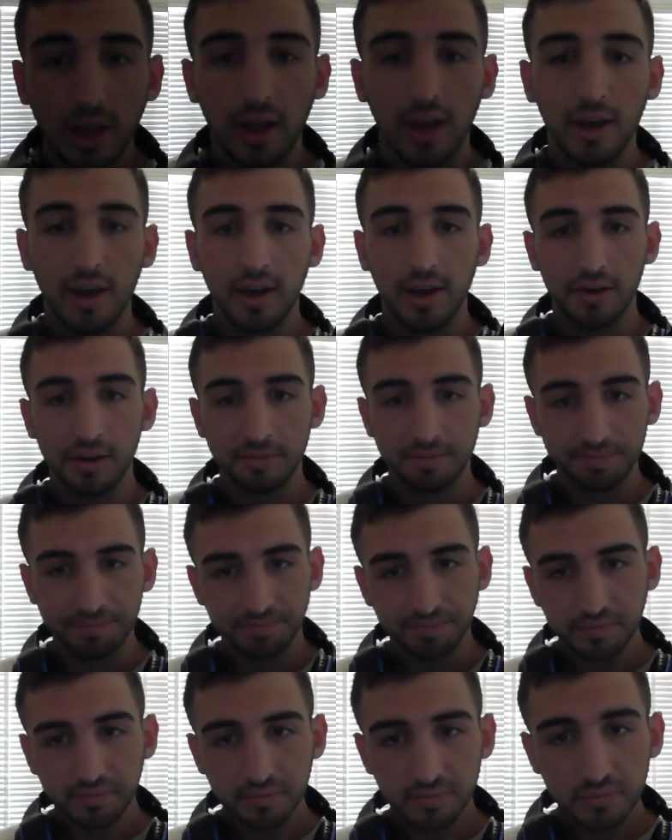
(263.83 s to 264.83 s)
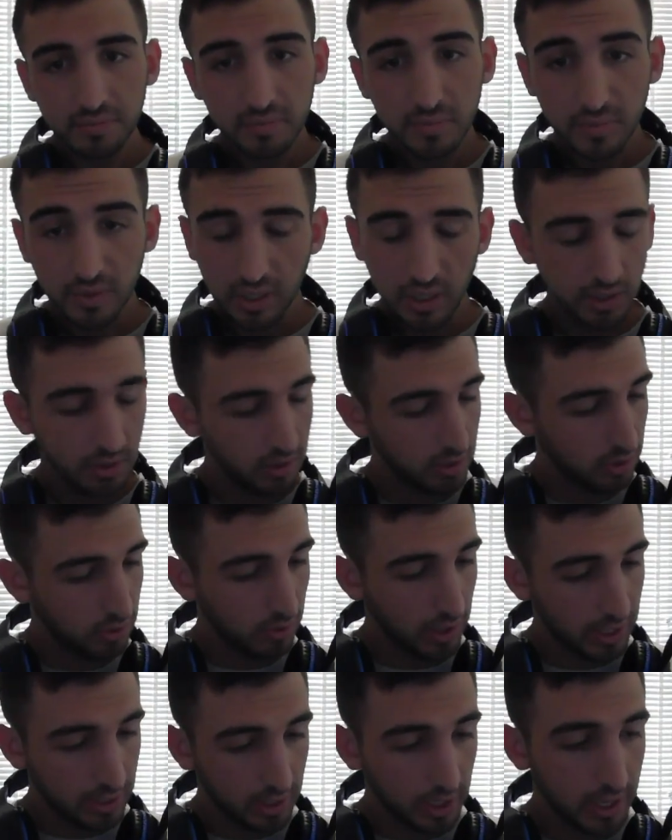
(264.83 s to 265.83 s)
Um,
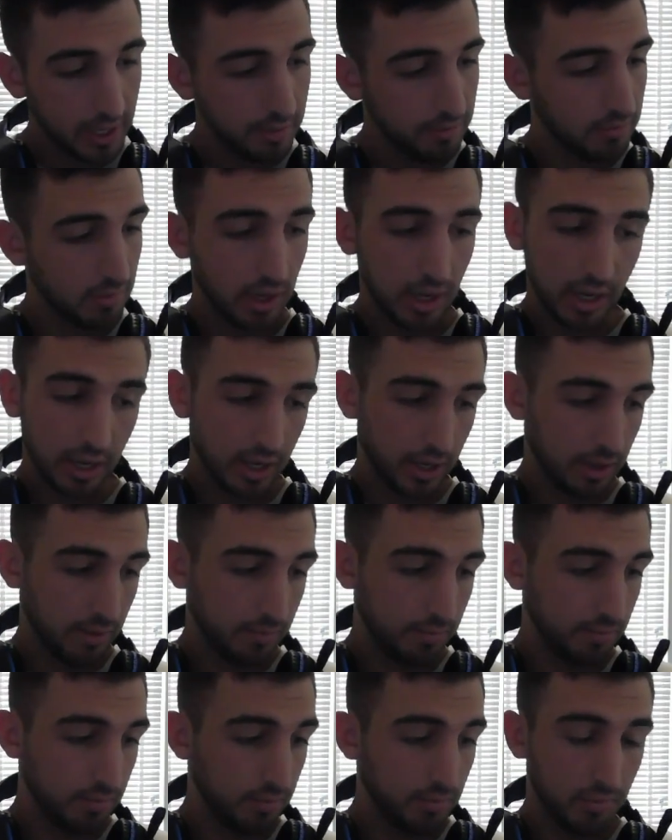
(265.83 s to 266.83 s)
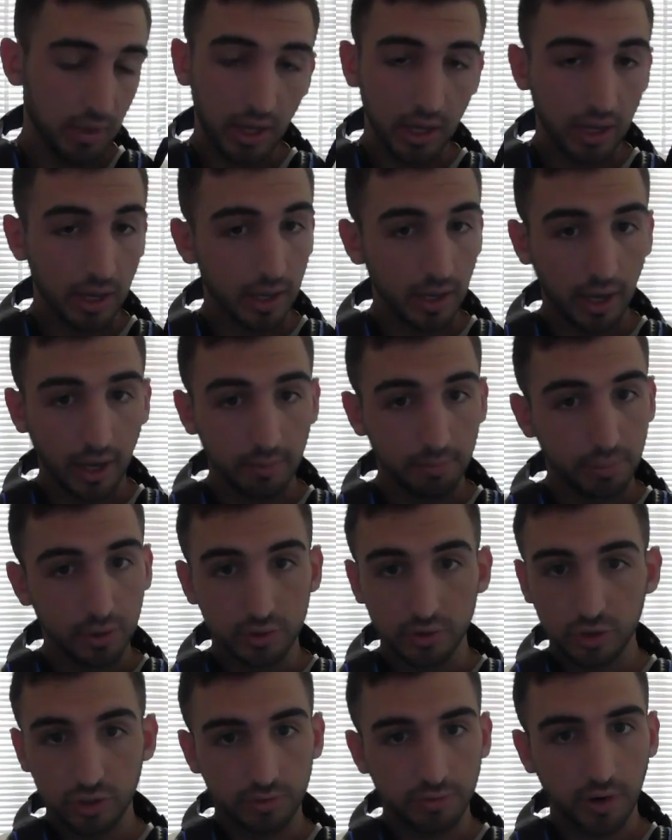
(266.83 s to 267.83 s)
great light. I'm I, I
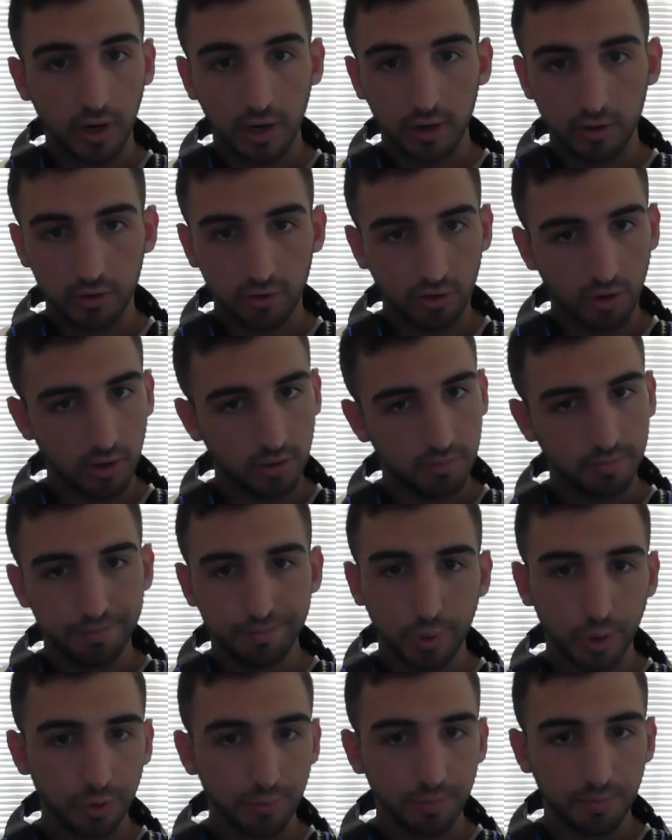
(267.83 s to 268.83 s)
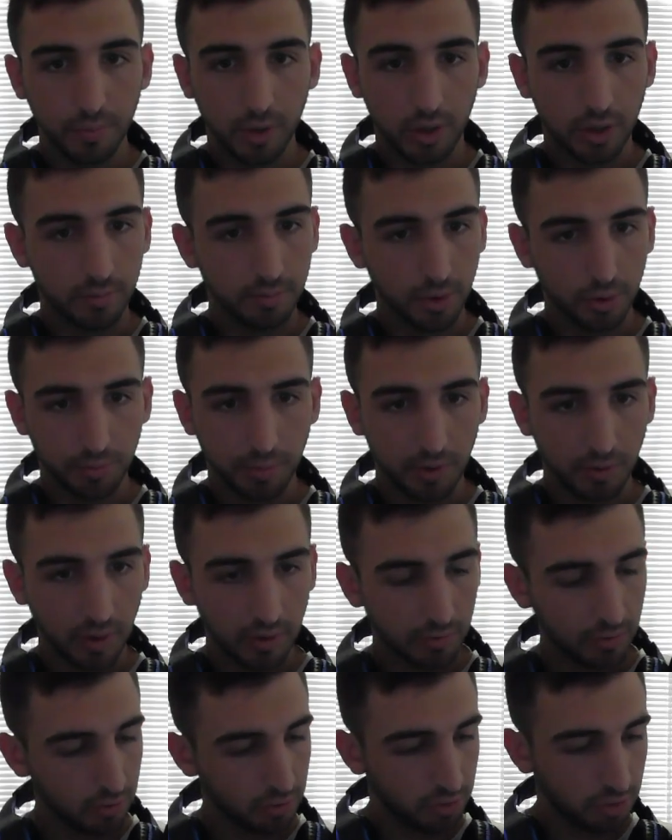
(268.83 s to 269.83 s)
put fires on both on both my
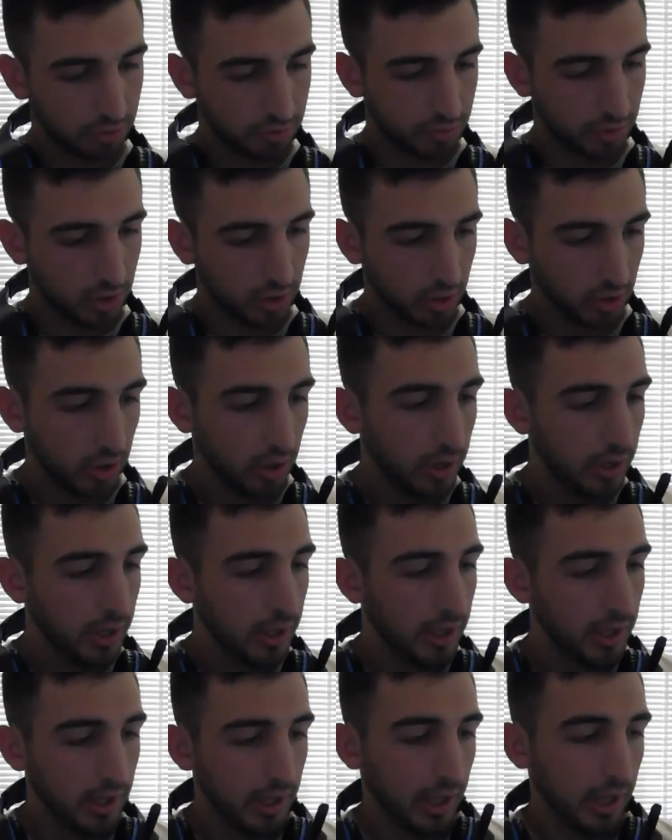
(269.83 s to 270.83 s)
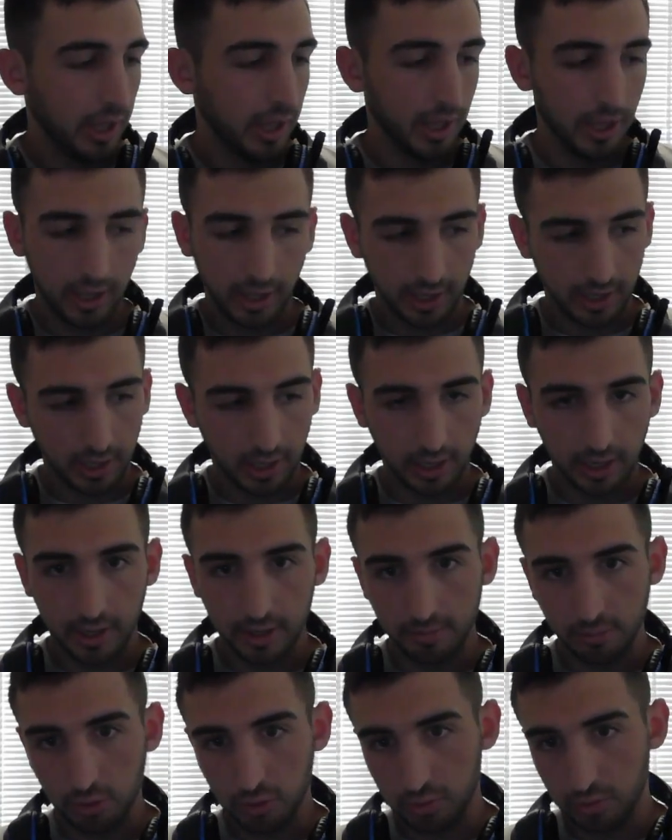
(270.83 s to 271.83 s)
rifles so far, and I
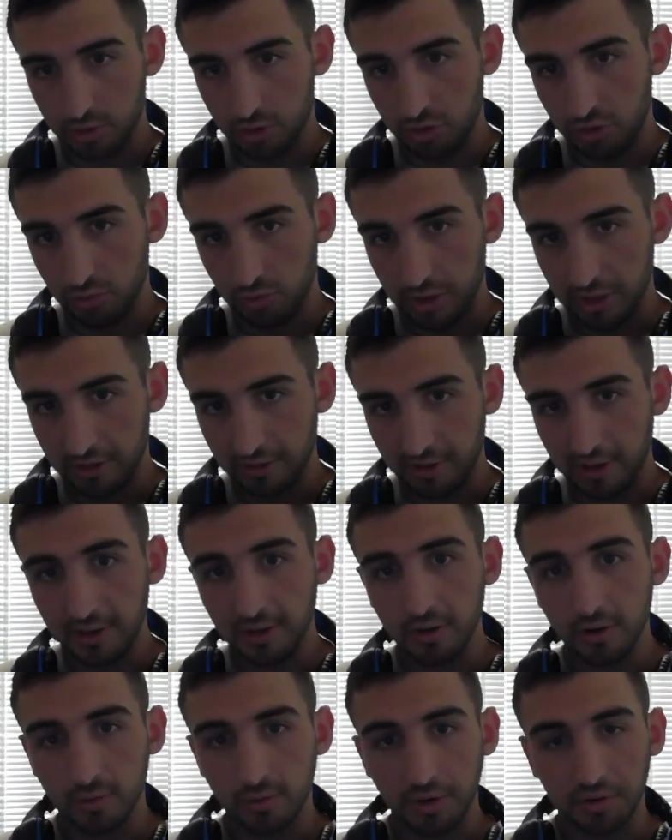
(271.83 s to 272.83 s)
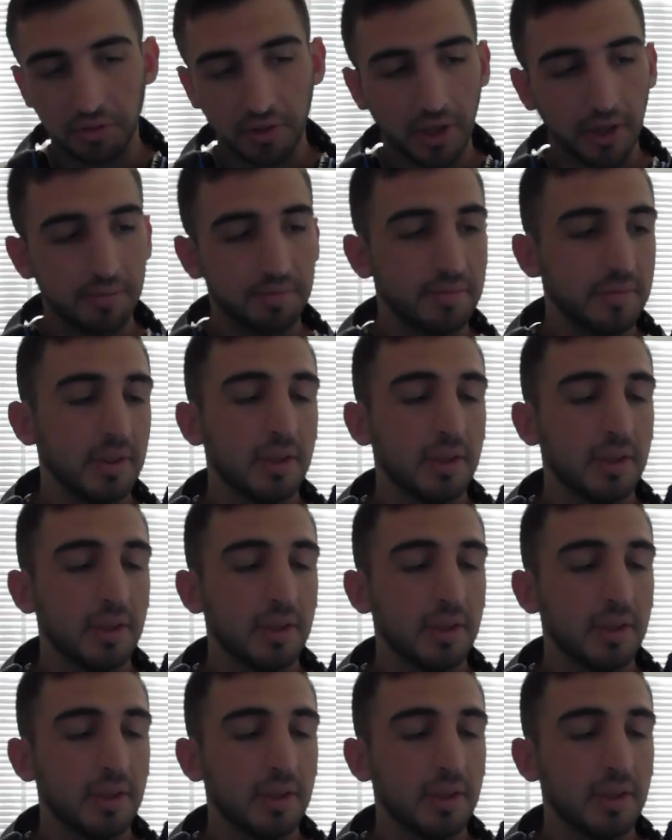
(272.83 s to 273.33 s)
am going to continue to run that.